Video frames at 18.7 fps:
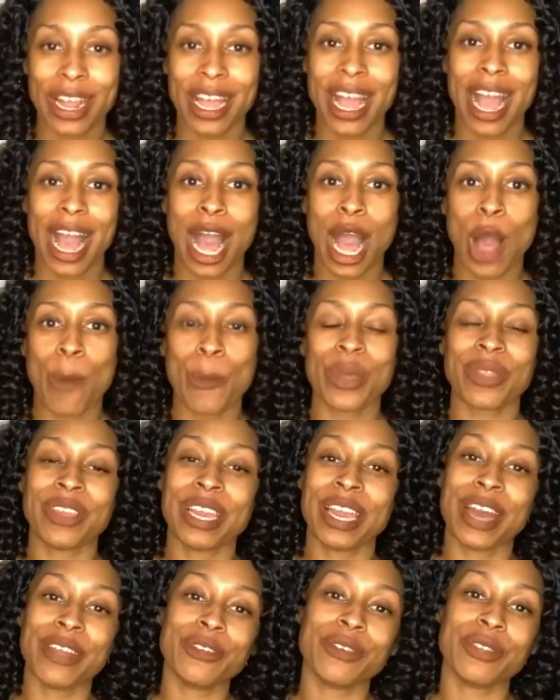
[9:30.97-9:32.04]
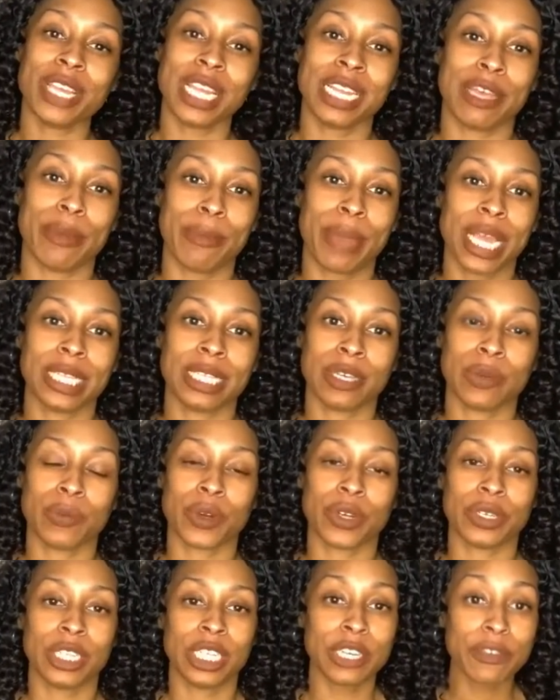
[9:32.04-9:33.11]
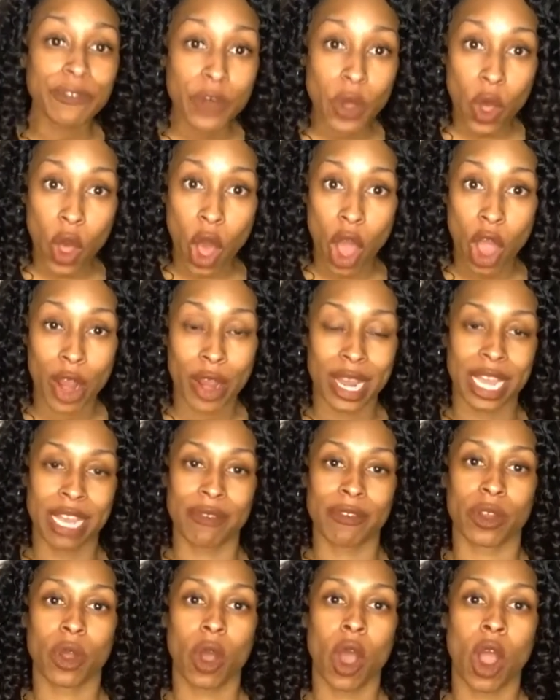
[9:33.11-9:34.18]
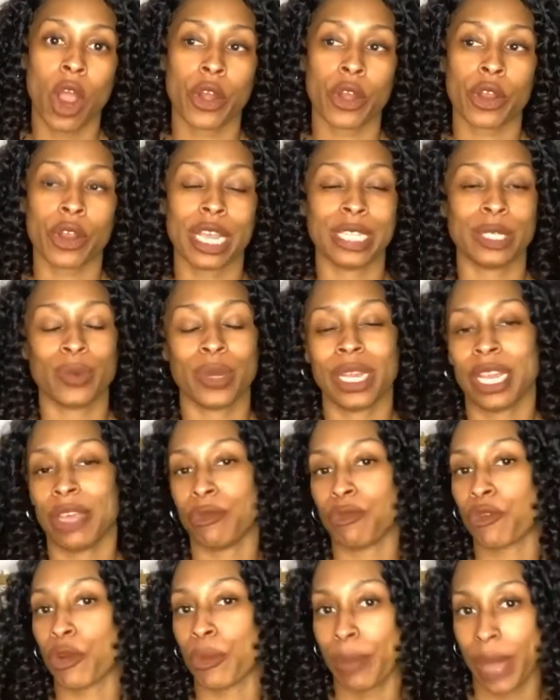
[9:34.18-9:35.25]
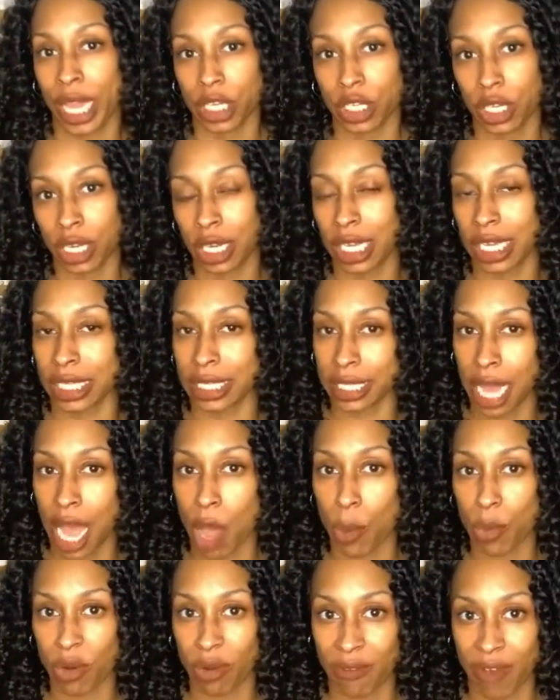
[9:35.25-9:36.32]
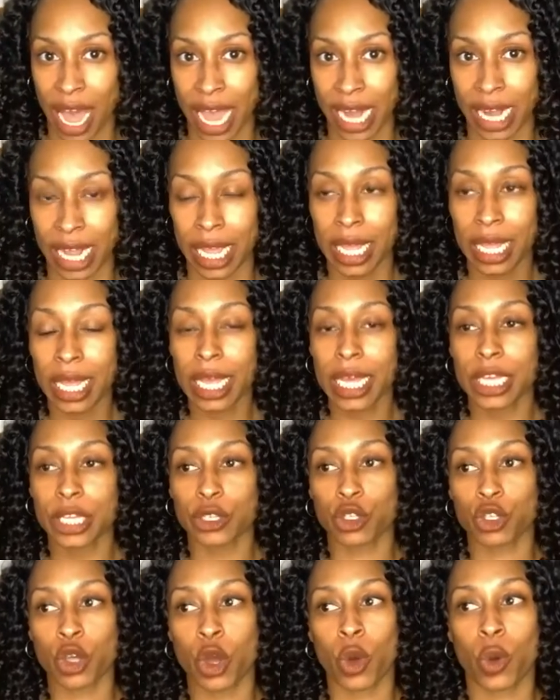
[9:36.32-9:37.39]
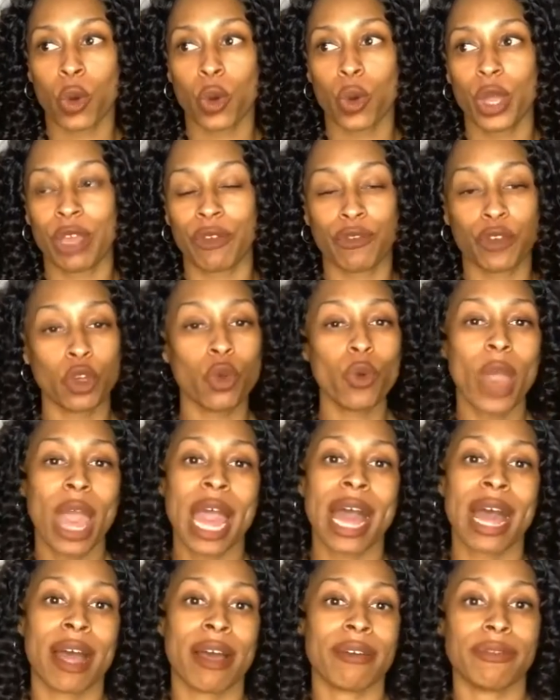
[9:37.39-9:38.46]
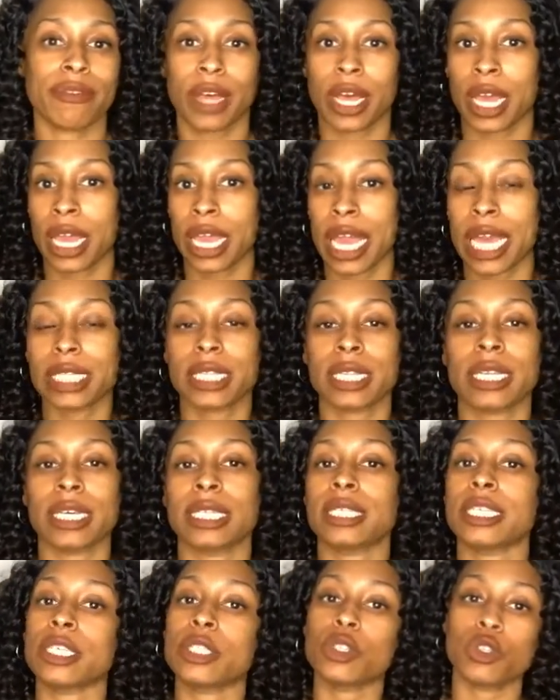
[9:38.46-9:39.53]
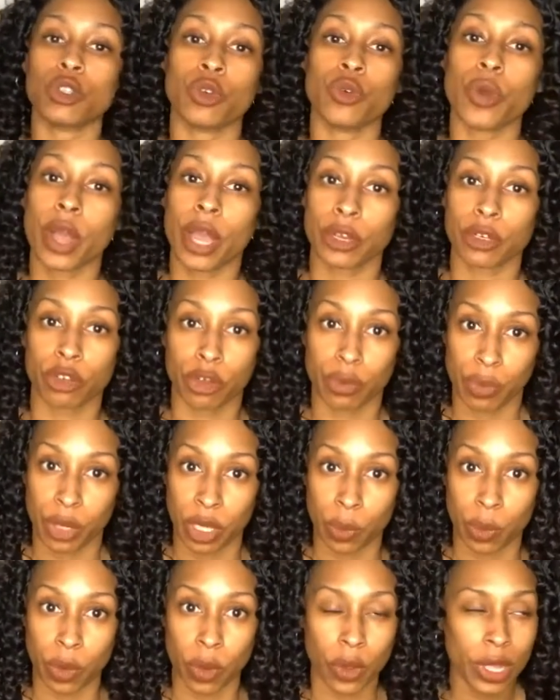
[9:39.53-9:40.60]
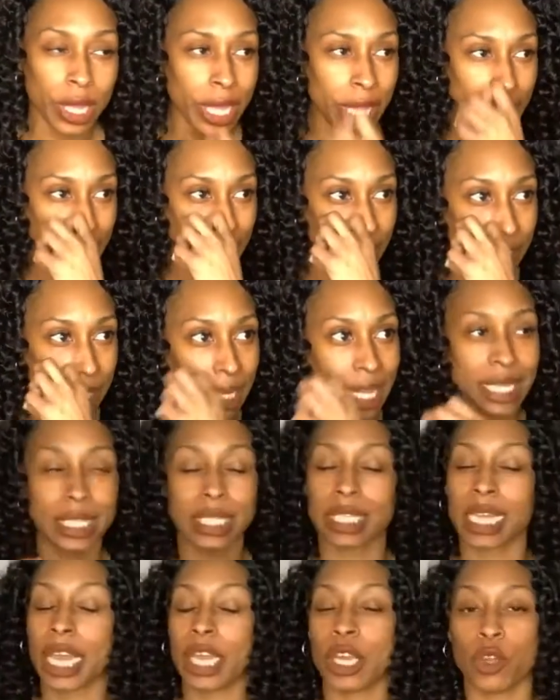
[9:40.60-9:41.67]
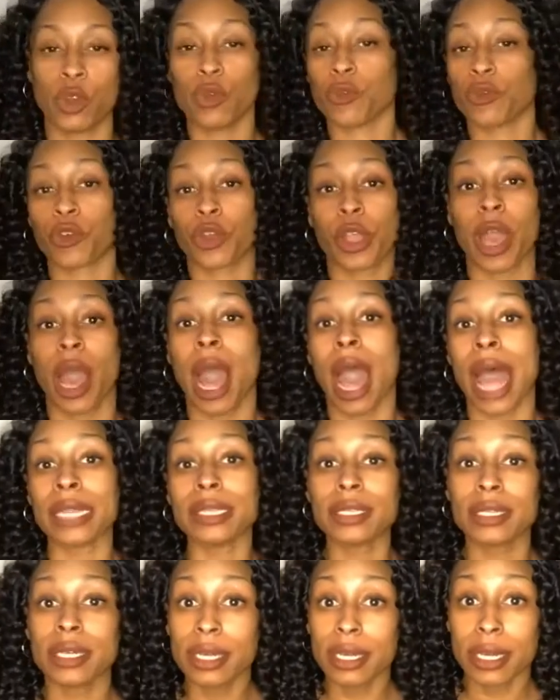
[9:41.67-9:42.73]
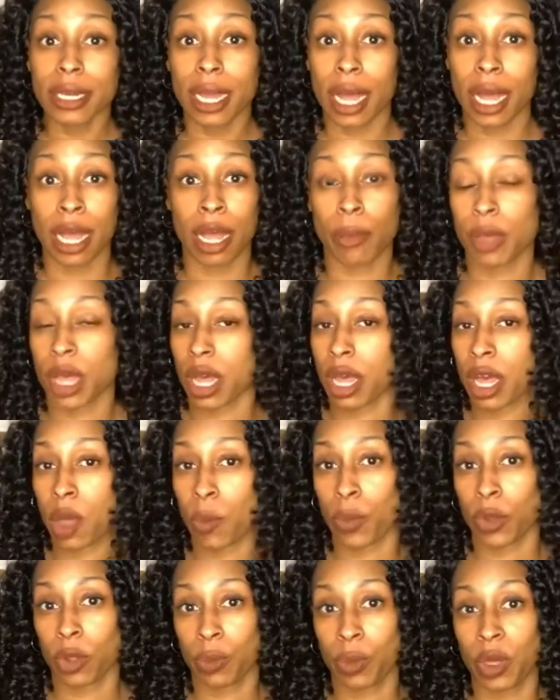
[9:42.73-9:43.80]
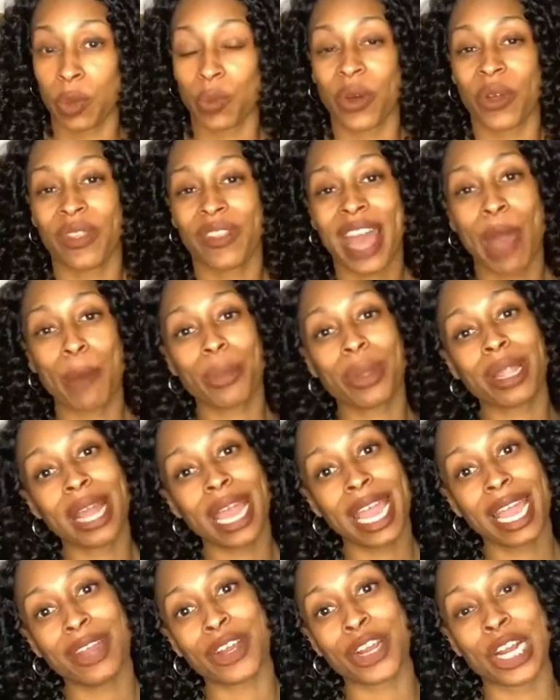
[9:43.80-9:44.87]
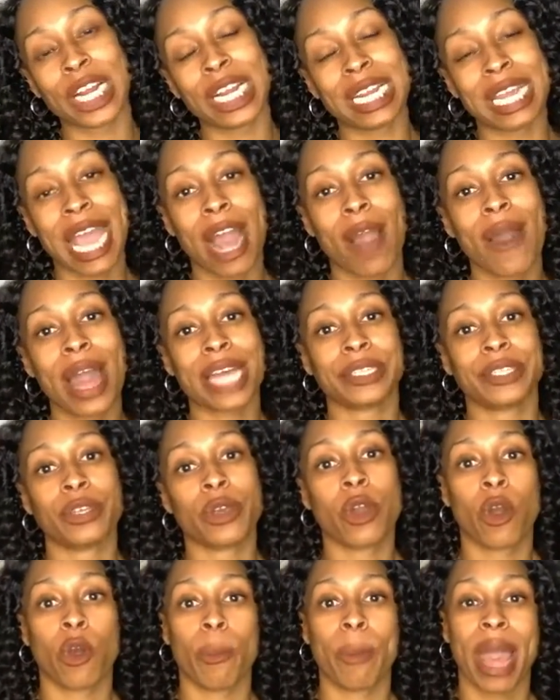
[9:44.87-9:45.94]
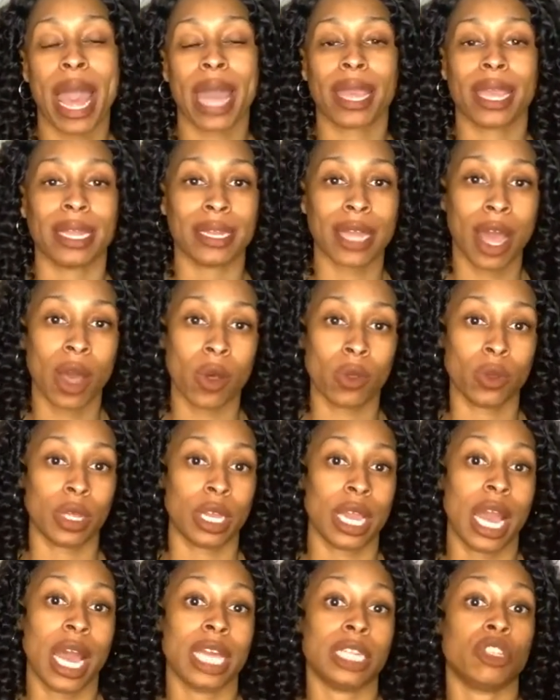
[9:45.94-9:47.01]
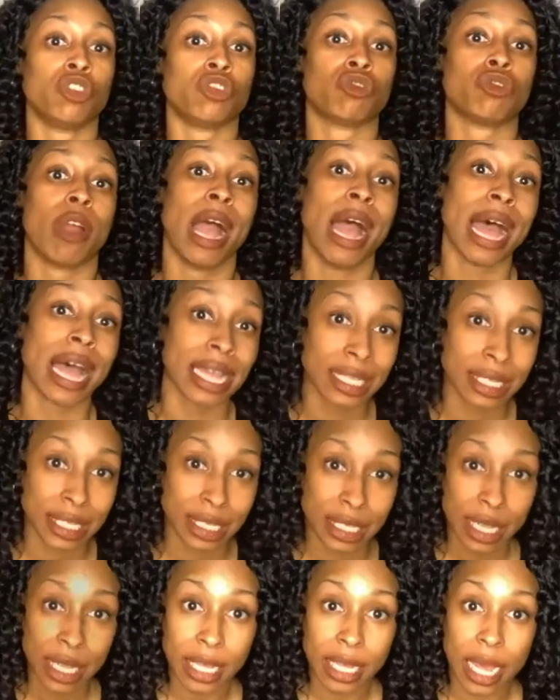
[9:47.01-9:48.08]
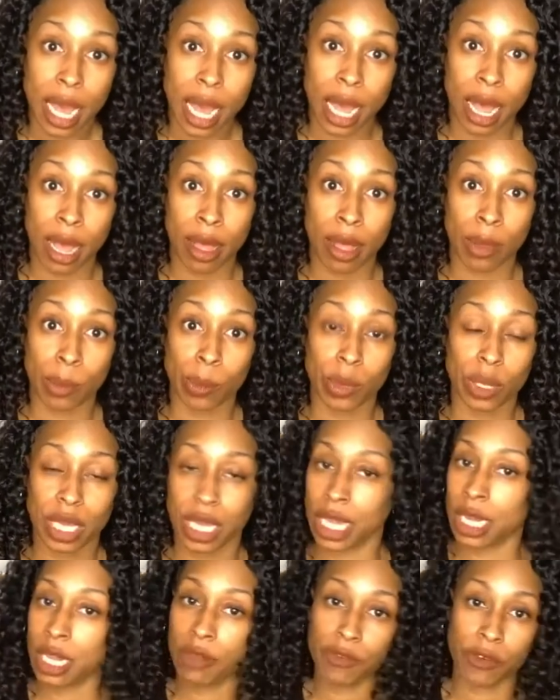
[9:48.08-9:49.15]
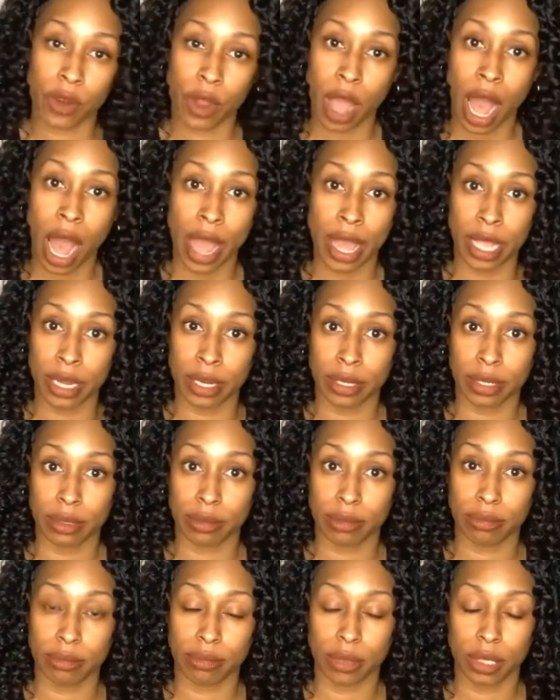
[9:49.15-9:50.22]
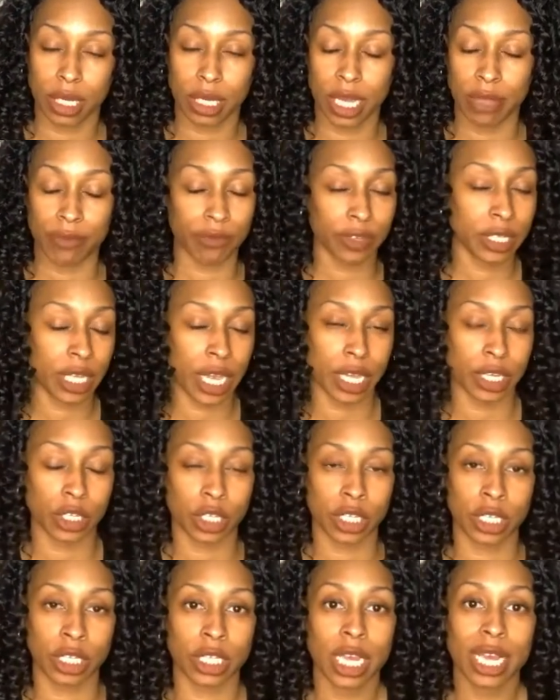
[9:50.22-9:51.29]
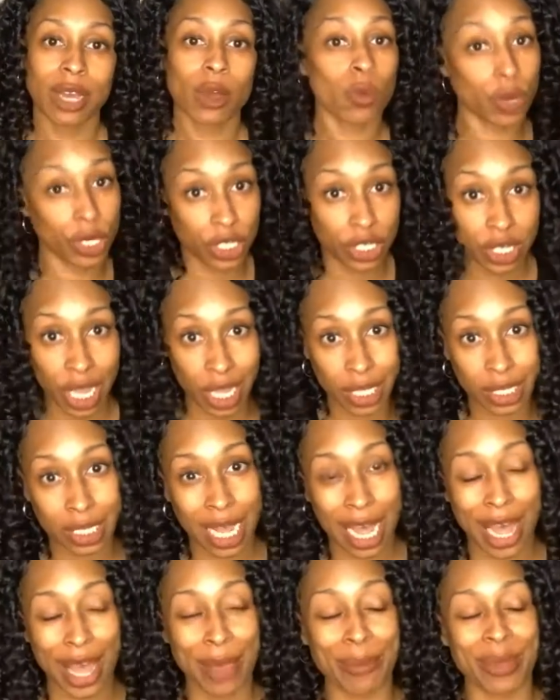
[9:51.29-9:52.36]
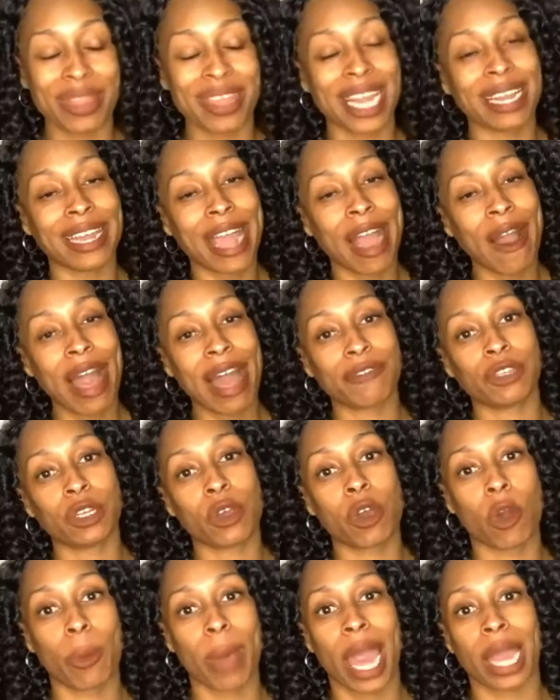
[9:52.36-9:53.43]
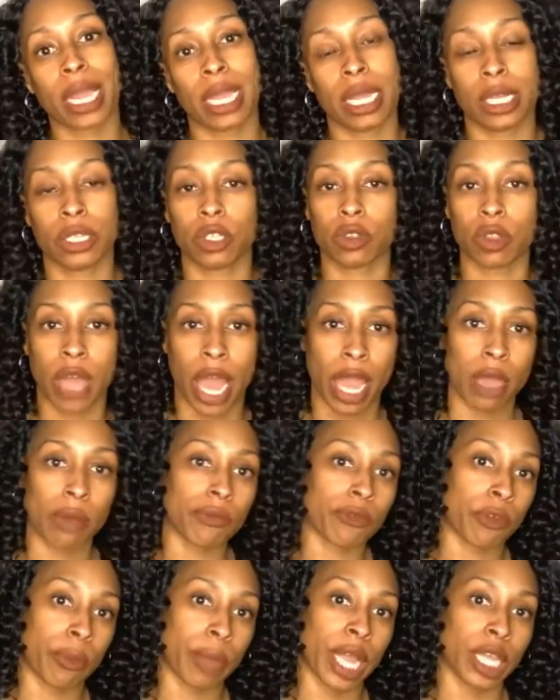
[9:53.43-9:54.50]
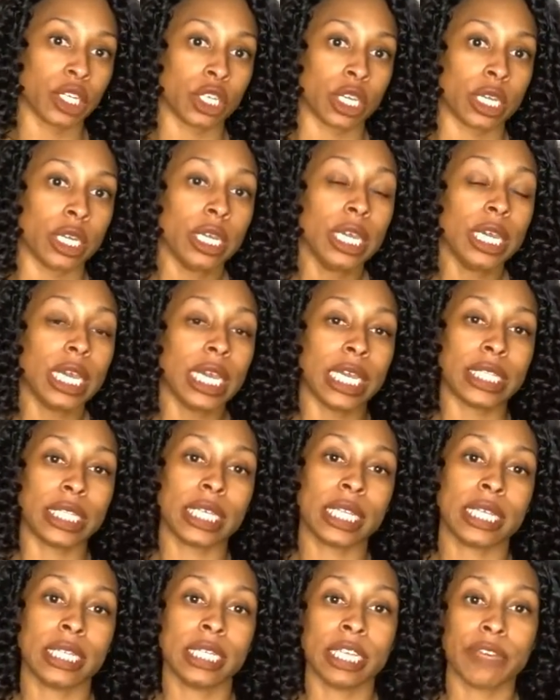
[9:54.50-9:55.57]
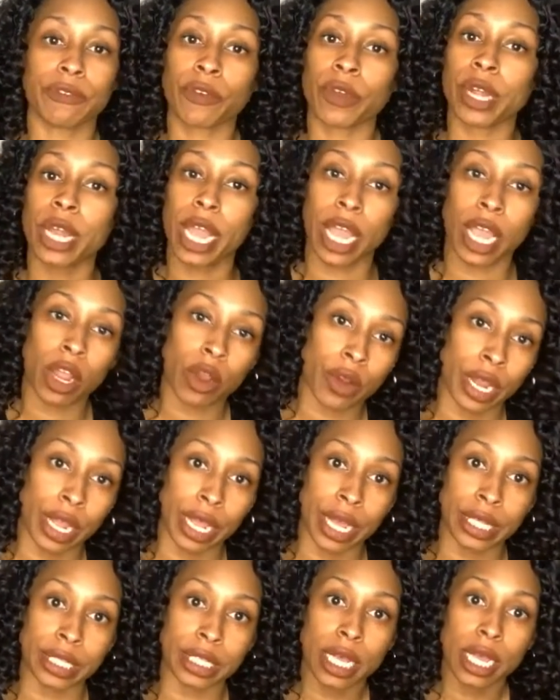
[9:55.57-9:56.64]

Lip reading: But the other thing that makes it more difficult or even harder is when information is not provided. So if you have a guest list that's 200 people, and then let's say you forgot a couple of people, that planner now has to go back and not only address any forgotten invitations, which takes time, but they now have to go back and enter that information into the different areas.